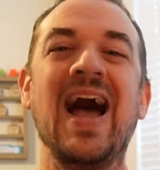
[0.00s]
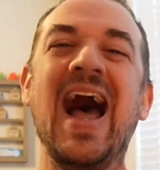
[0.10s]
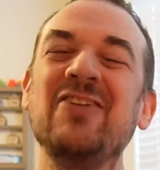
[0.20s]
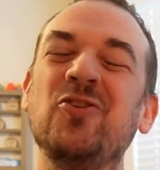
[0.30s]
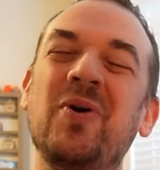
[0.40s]

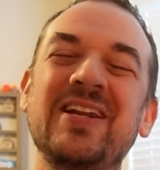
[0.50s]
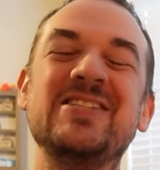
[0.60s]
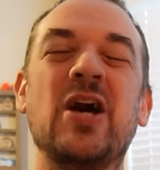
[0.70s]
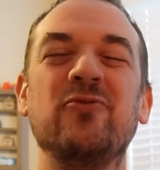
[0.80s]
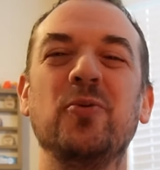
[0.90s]
Hi everyone, it's
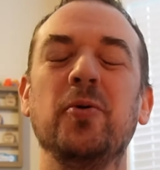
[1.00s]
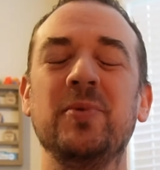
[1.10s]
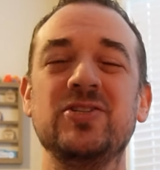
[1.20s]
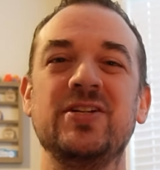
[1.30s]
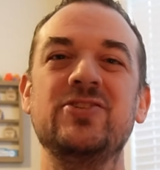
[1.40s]
Tom from
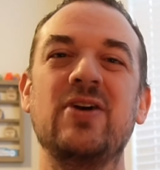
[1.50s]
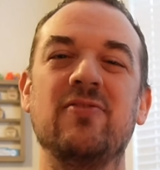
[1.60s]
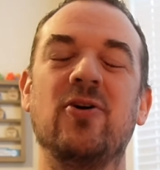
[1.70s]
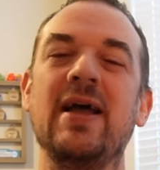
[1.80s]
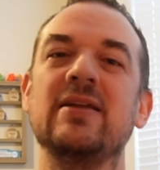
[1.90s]
Permission to
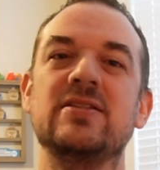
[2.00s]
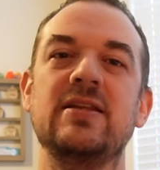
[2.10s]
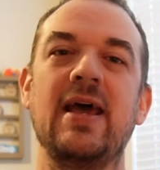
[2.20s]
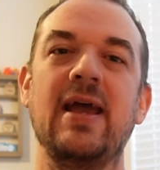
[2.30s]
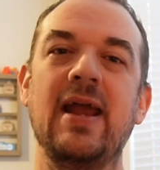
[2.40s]
Travel, and
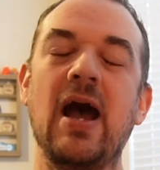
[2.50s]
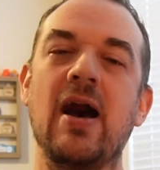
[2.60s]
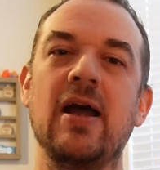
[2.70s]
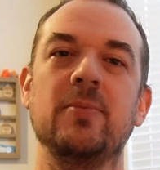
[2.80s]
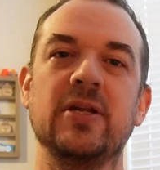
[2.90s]
today
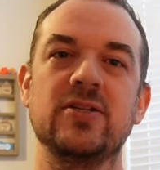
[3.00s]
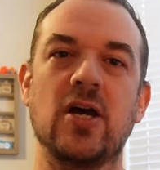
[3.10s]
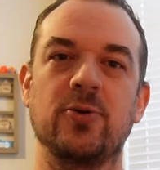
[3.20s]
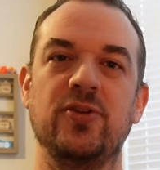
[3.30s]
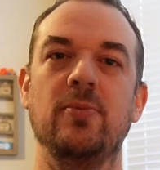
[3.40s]
I'm going to
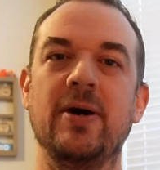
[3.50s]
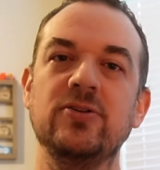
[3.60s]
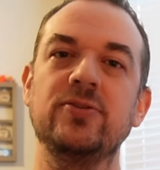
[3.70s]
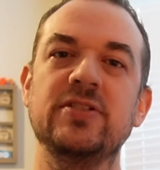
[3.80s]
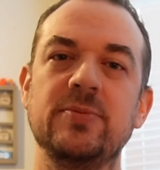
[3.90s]
talk with you
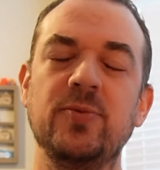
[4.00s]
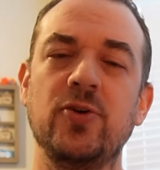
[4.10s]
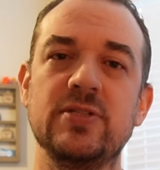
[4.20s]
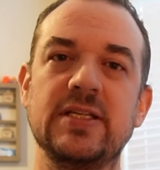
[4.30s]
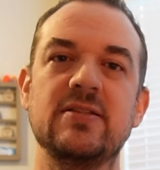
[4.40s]
about some
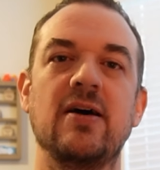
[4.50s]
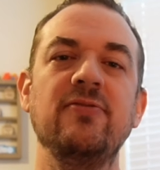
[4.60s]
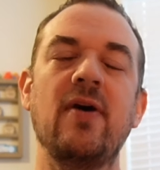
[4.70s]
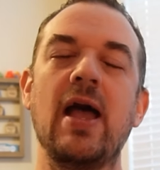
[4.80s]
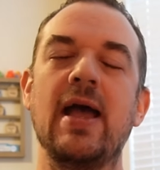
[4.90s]
cruising
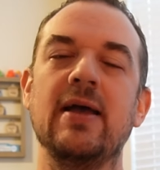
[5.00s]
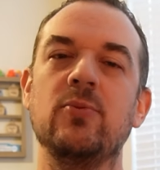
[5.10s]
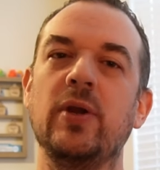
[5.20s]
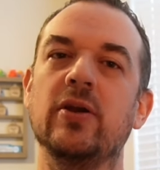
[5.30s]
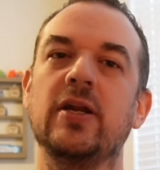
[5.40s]
stuff,
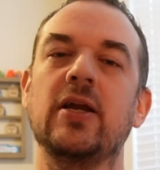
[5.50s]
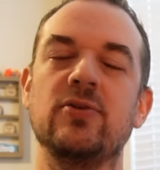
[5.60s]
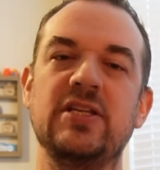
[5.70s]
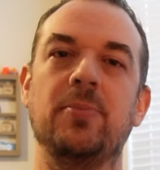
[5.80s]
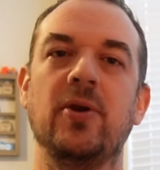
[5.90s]
and we are going to go
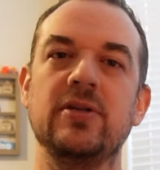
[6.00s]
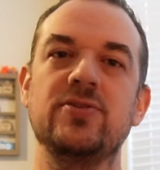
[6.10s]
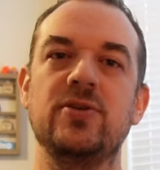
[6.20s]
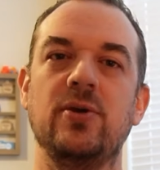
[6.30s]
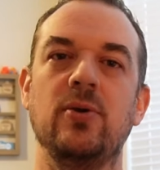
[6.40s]
deeper
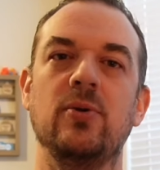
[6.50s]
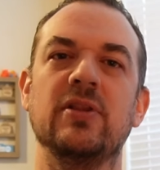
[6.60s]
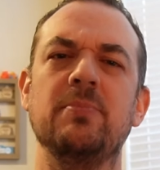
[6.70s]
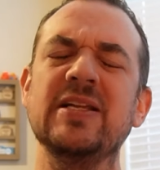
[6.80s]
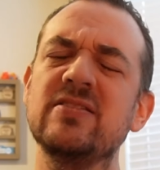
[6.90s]
into
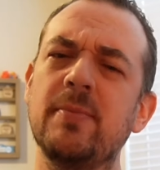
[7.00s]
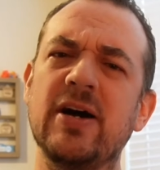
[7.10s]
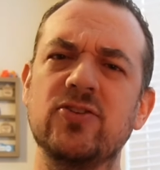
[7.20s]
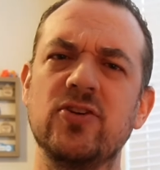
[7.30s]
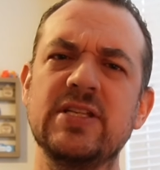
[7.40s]
the myths
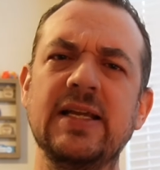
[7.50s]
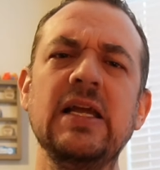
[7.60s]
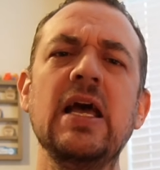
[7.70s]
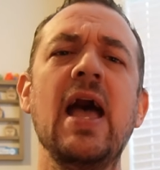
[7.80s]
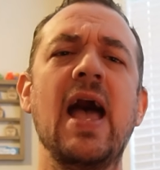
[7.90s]
about cruising.
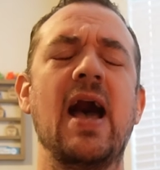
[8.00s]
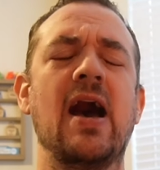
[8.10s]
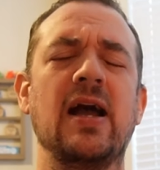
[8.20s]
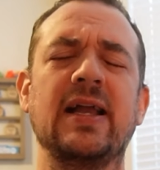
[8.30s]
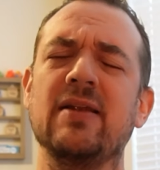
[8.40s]

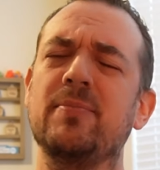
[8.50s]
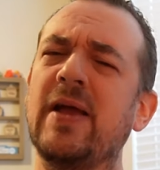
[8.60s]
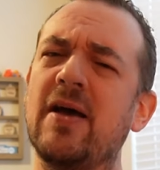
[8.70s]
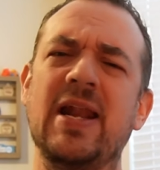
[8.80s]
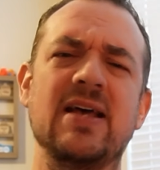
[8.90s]
I uh,
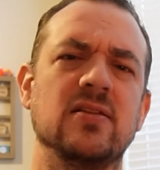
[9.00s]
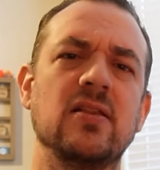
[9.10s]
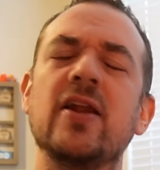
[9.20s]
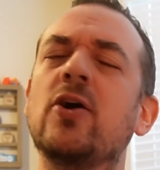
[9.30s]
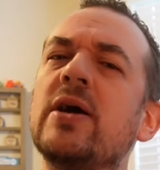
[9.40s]
have been asked a
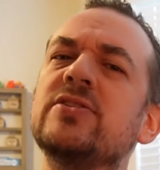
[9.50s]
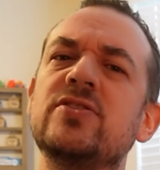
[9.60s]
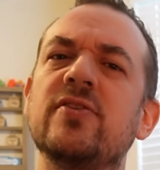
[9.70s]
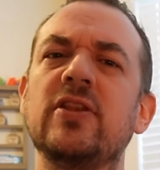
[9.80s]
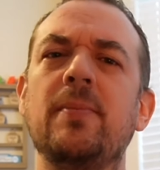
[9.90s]
lot of questions
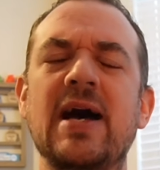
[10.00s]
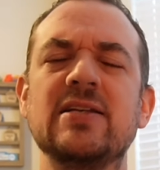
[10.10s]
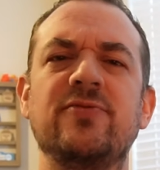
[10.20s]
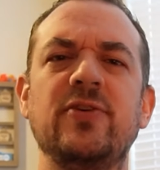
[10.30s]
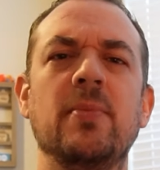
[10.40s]
over the
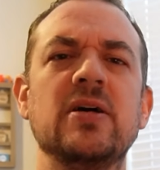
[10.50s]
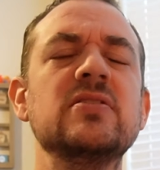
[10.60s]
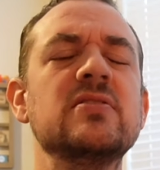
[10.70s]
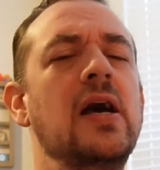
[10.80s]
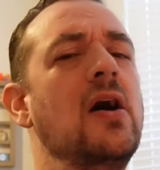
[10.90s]
past few
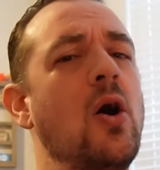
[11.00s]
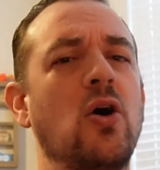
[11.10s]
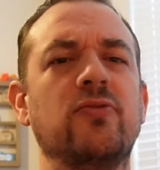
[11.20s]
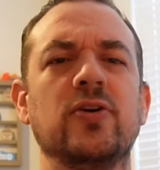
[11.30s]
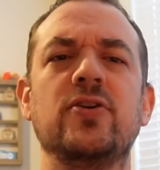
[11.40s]
months
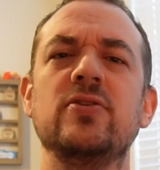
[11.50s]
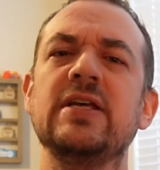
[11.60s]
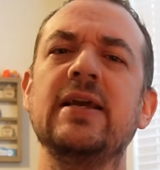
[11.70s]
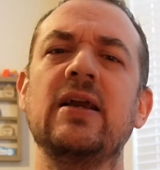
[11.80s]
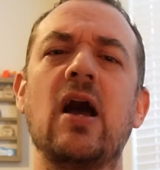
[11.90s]
over
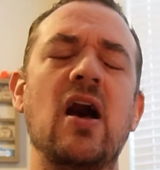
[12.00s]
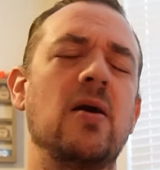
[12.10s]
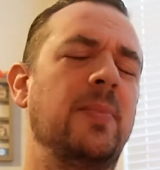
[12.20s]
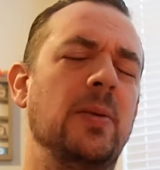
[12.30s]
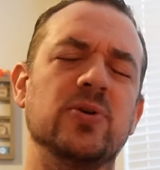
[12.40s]
cruising
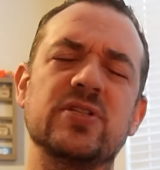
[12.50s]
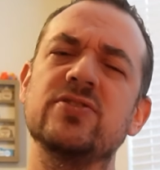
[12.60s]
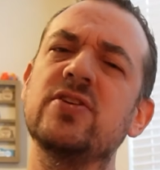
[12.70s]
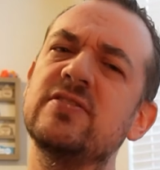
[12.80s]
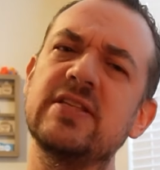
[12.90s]
on people's
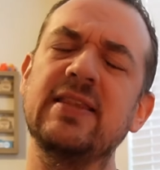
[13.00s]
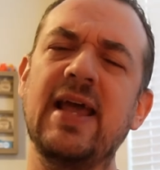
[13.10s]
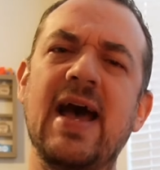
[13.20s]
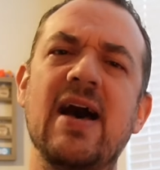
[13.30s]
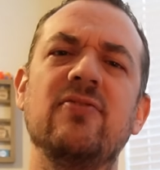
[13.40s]
concerns that they
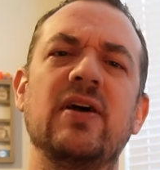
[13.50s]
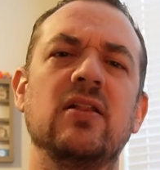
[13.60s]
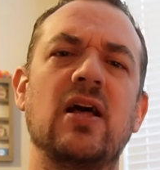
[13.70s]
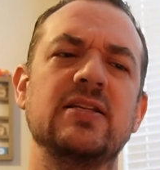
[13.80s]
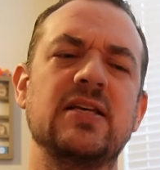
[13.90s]
have, and a
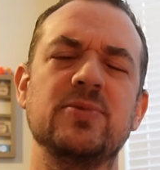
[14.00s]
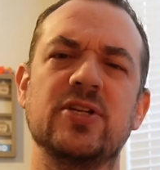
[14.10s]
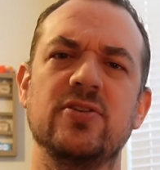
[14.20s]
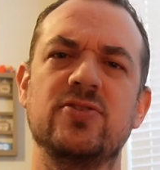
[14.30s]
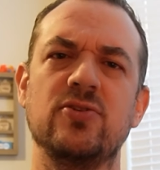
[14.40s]
lot of times the
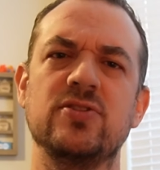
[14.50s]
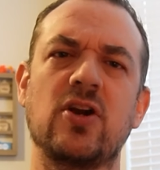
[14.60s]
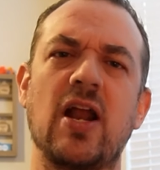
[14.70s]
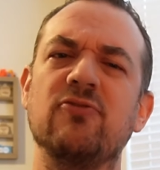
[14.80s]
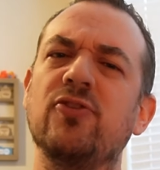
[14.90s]
concerns are
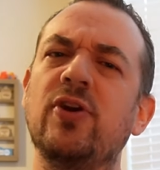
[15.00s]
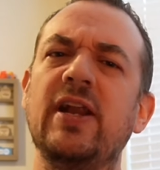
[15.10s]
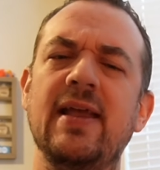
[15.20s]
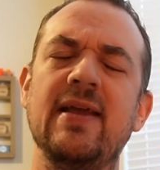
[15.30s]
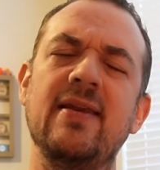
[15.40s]
kind of rooted
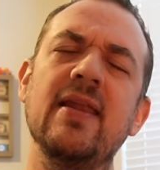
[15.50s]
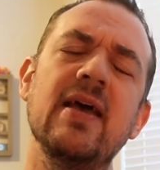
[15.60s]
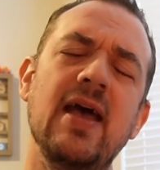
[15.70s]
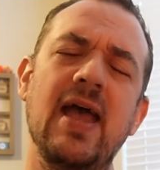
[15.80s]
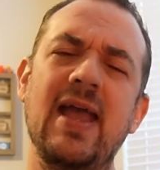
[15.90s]
in
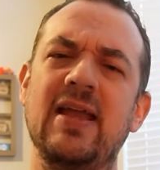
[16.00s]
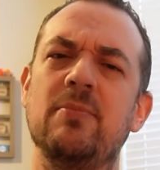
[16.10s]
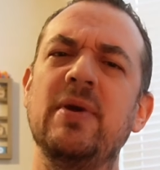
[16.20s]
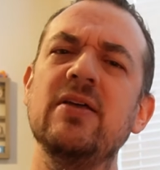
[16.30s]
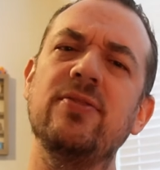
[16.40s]
a
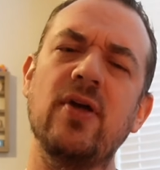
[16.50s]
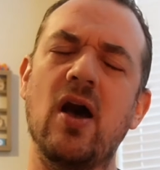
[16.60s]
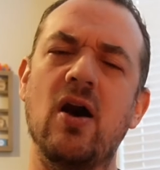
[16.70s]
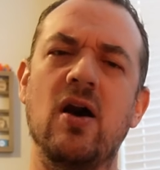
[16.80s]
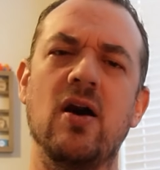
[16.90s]
myth,
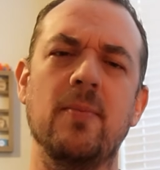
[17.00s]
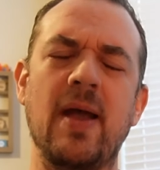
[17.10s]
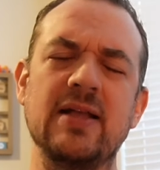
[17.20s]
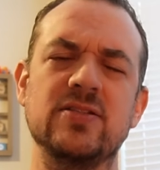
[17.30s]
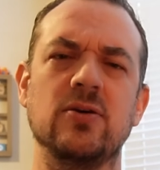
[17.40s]
um,
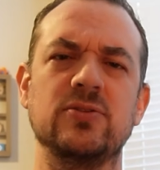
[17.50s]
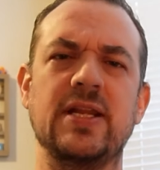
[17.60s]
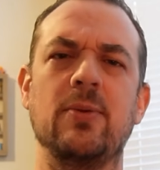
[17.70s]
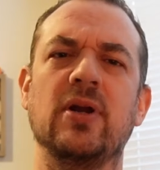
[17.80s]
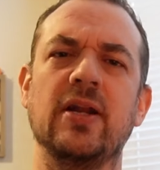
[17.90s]
and so
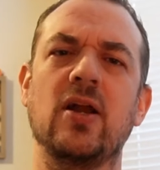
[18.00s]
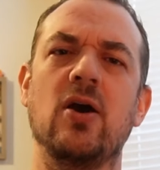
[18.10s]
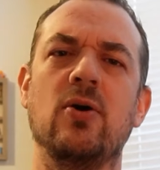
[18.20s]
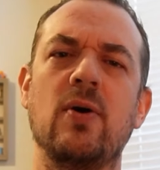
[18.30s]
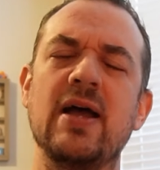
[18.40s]
today we're going to
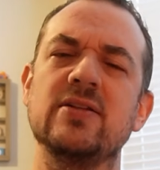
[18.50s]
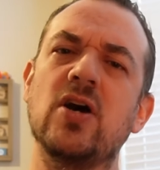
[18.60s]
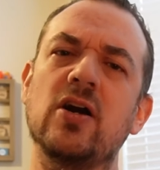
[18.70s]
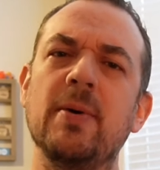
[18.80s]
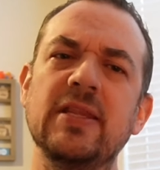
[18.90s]
go and
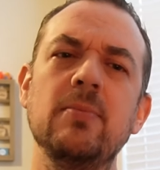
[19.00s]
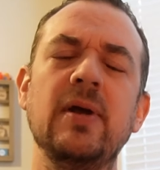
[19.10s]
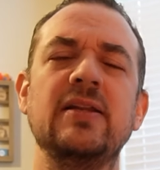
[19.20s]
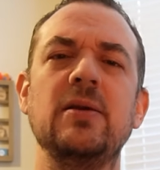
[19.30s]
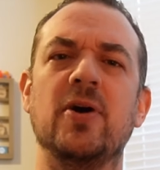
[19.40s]
talk about them
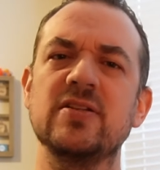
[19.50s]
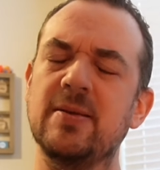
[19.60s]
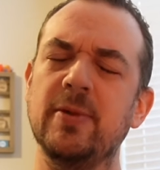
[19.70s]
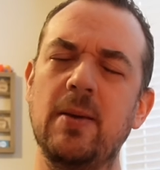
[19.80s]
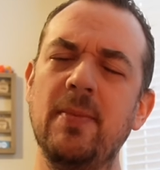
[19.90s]
and debunk
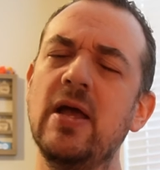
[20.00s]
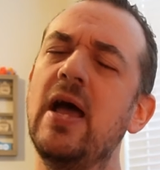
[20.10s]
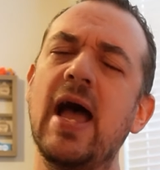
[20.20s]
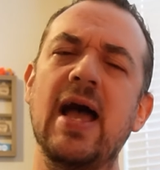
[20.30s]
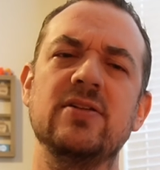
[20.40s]
some of them
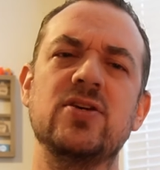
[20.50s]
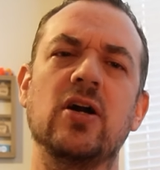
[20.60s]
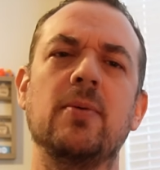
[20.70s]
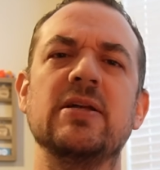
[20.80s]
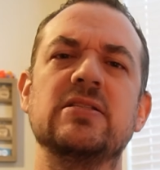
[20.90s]
and
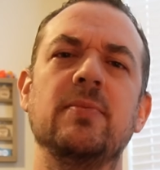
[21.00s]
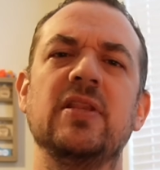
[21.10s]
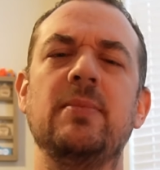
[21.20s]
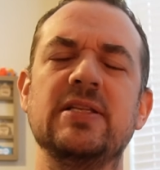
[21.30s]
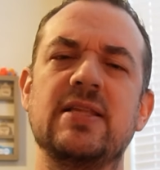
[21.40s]
talk about some of
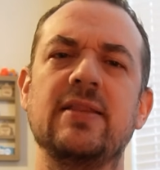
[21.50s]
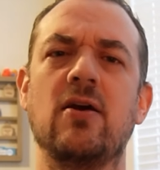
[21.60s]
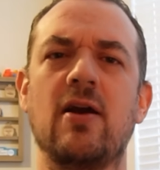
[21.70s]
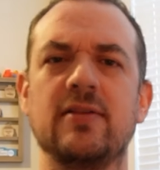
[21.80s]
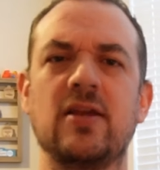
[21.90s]
the myths that
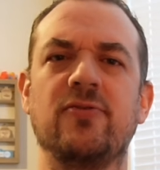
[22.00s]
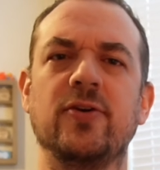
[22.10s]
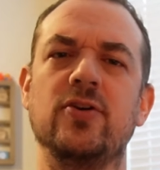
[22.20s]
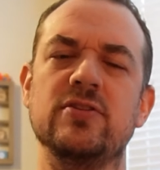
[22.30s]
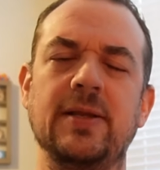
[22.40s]
are out there for
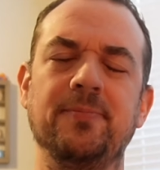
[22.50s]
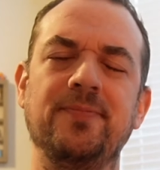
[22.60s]
cruising.